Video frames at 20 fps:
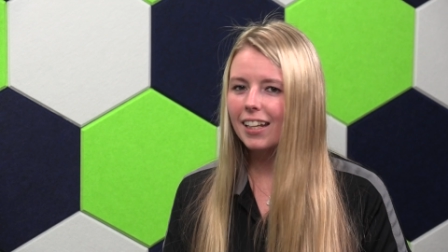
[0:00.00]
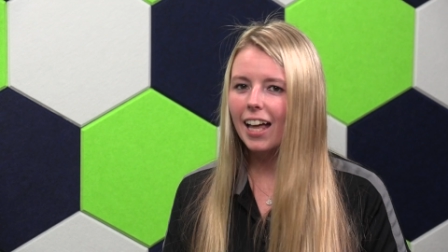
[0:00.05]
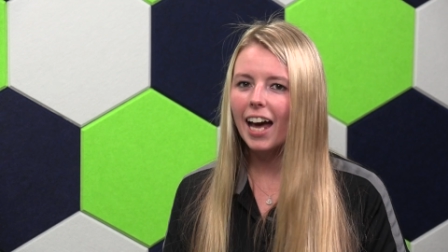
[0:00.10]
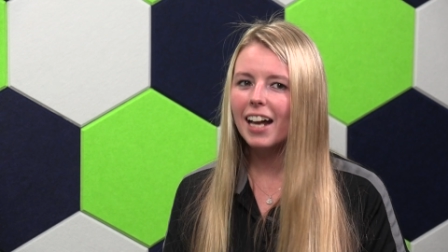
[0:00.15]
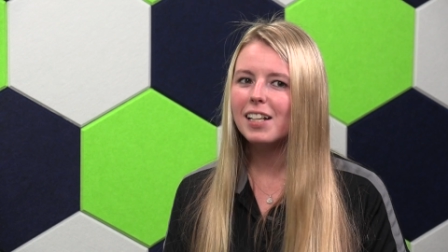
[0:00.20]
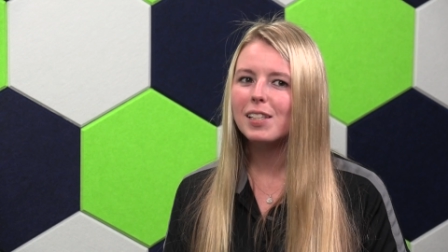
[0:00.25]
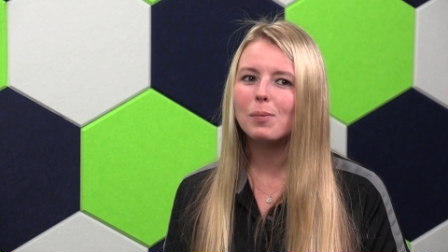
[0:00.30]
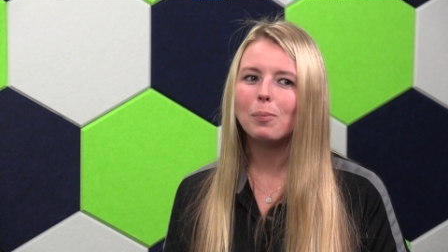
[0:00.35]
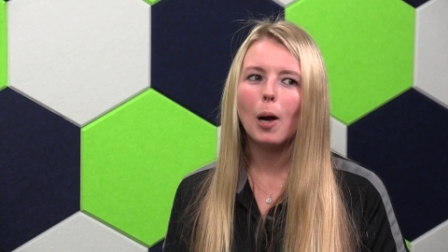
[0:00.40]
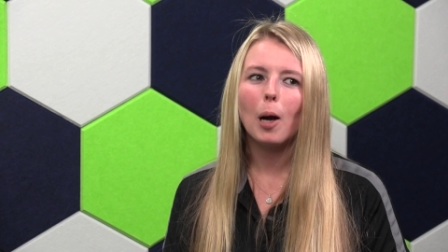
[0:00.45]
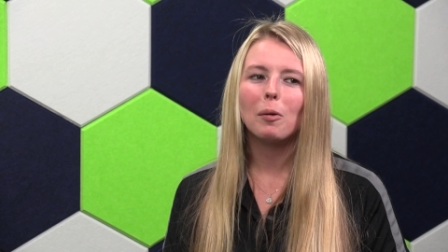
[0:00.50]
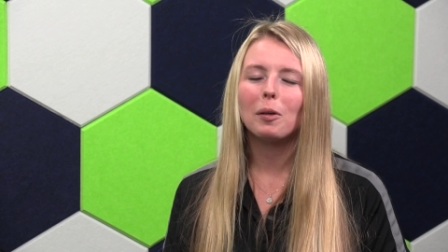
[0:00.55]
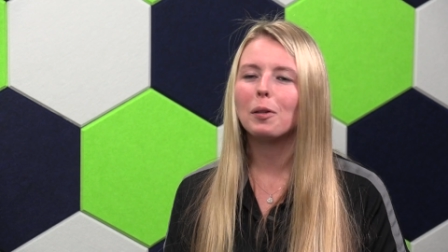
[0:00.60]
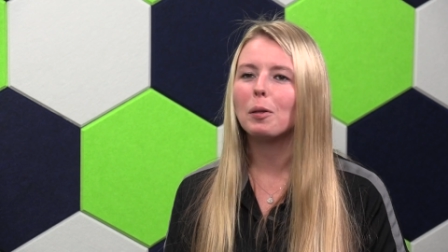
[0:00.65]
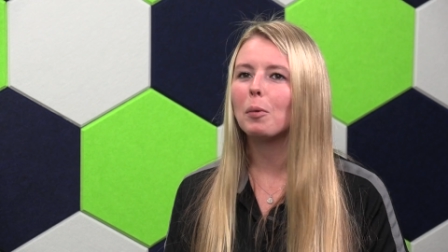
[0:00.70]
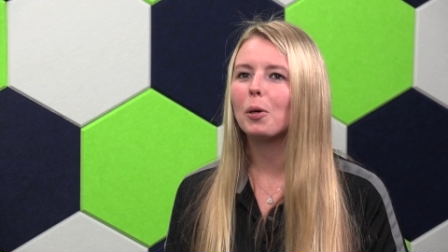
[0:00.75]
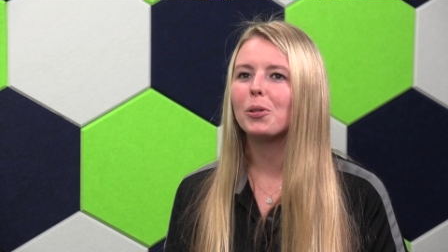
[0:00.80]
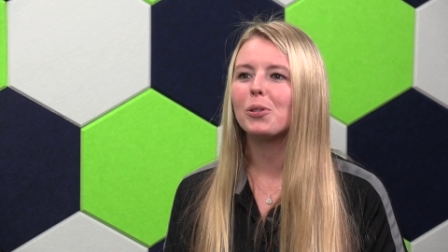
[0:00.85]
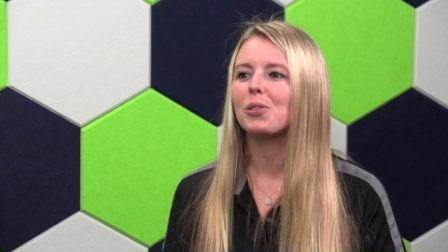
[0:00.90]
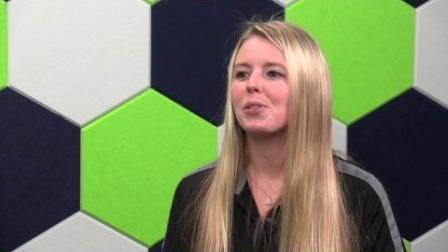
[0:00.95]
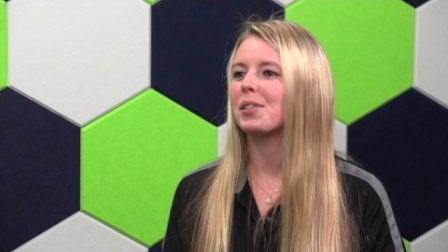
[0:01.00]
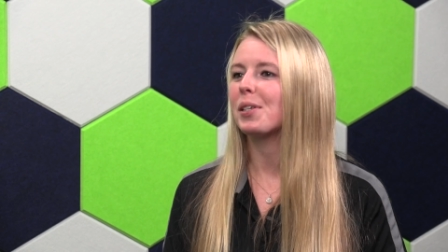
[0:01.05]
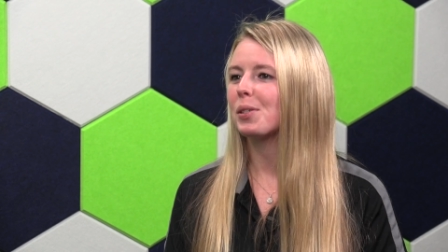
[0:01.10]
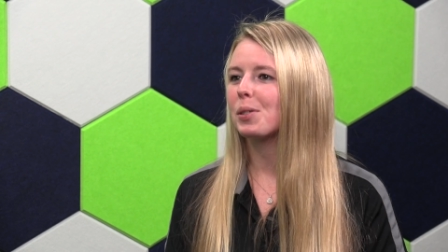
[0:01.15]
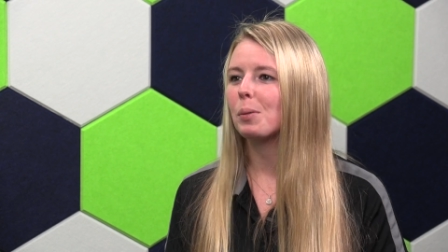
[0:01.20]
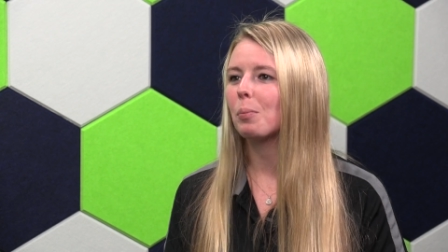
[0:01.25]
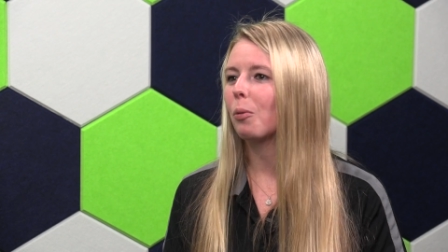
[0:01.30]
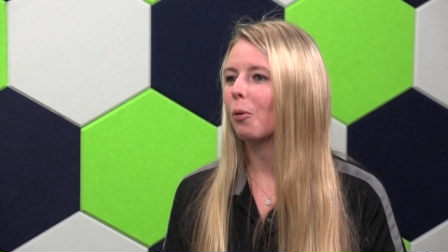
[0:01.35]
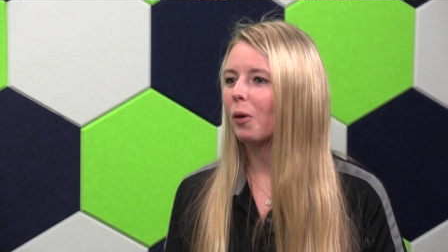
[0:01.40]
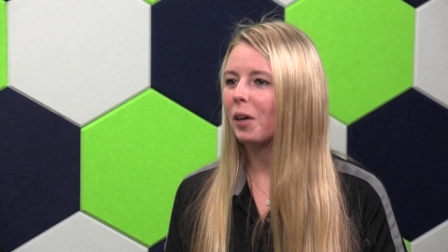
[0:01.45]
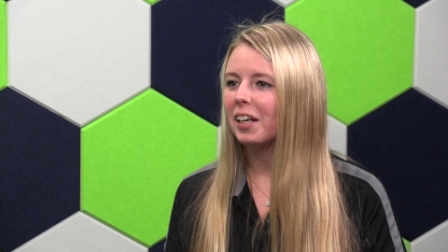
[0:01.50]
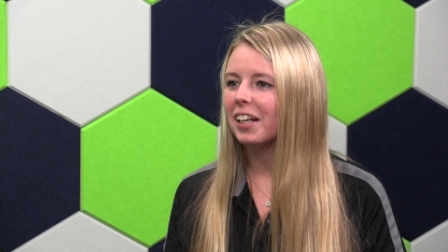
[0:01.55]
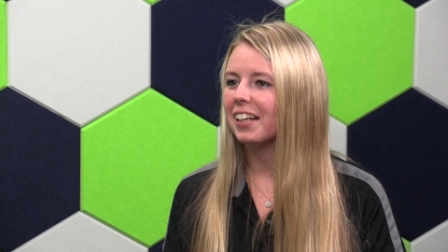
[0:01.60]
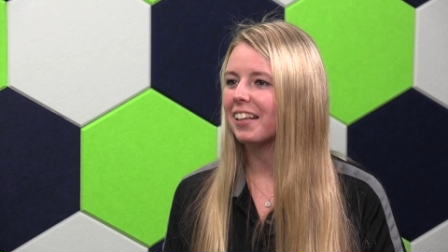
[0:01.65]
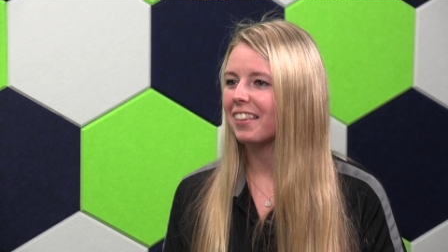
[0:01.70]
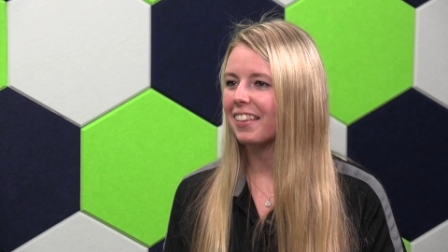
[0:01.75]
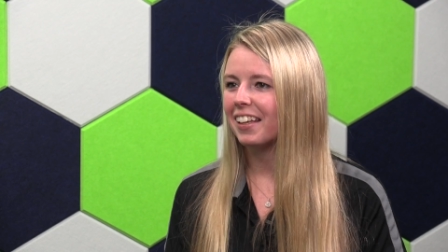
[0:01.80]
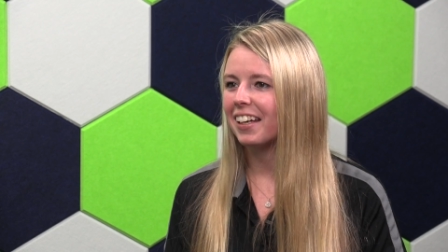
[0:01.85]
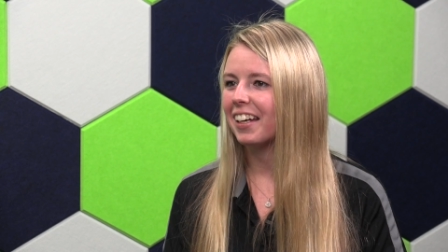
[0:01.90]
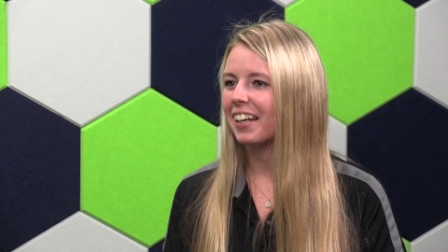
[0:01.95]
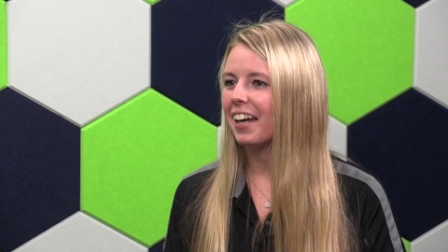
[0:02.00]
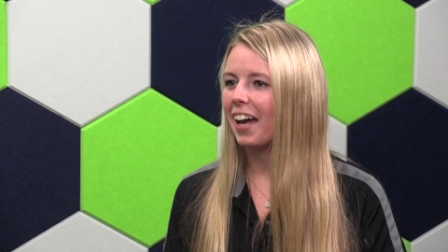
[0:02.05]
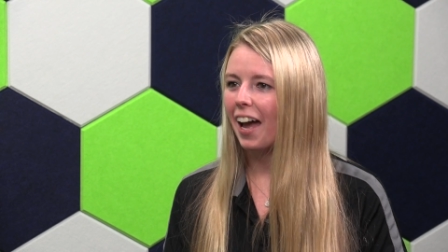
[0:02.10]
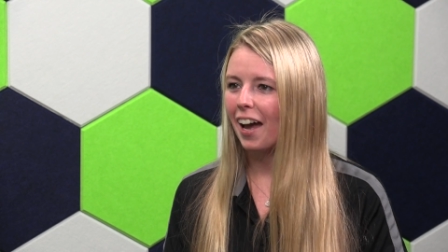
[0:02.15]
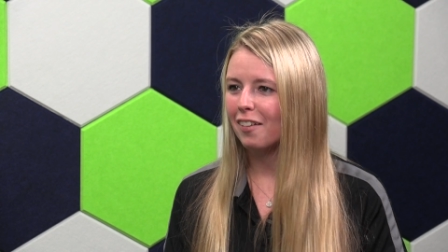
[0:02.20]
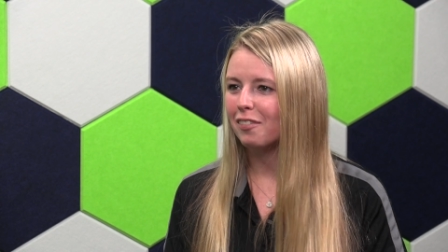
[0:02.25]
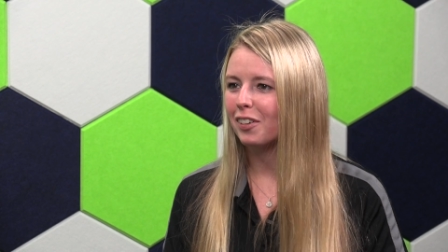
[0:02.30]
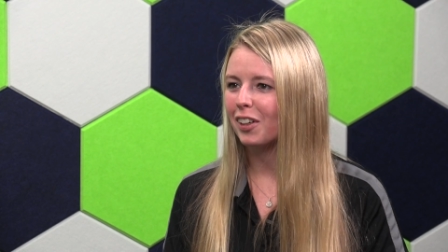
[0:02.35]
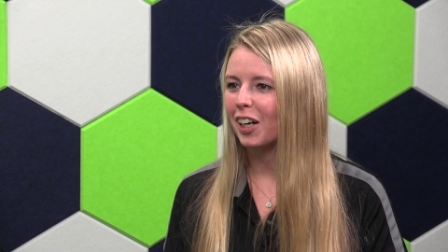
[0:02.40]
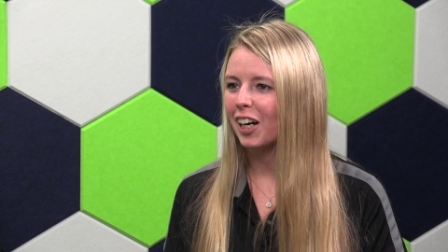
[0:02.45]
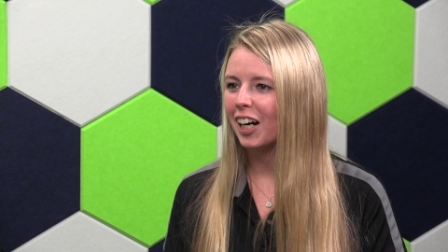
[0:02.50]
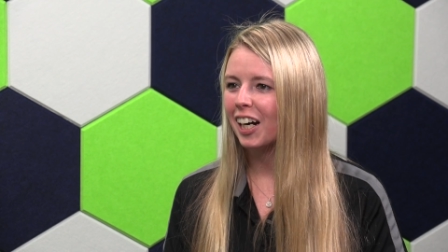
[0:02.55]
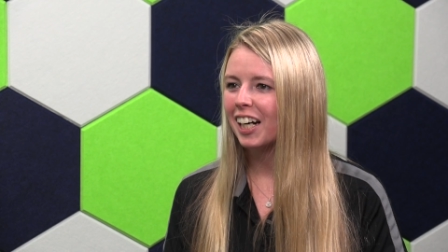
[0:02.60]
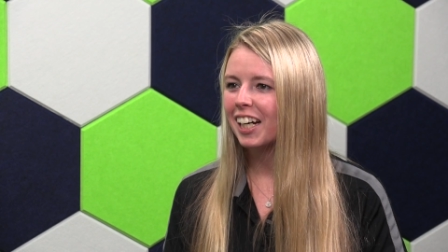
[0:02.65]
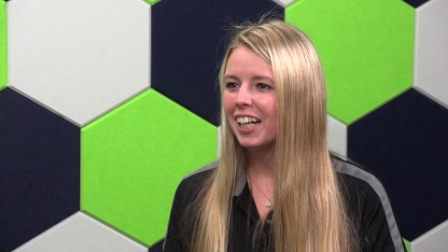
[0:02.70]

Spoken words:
And that is probably the most disappointing thing ever.